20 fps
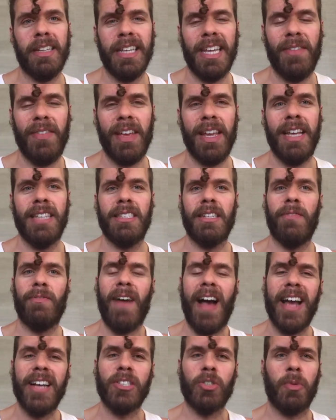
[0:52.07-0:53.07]
leaving his
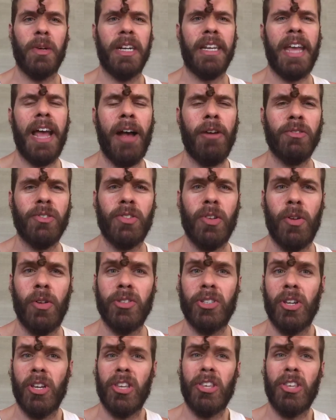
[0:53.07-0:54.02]
advisory council to